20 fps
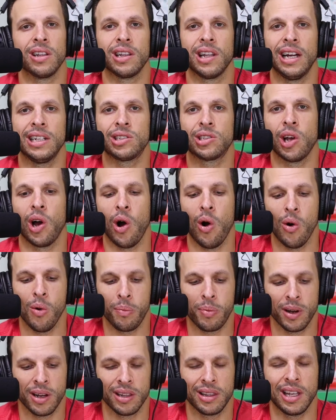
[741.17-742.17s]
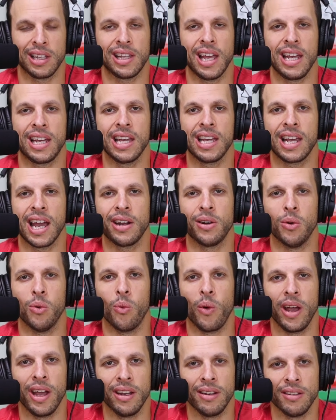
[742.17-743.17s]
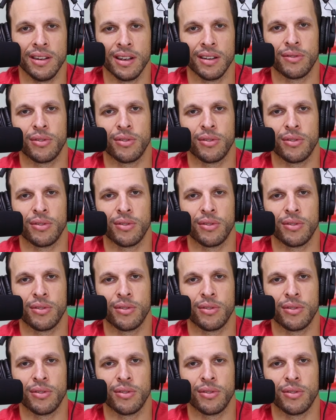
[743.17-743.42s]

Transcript: Let's hope that they can get a win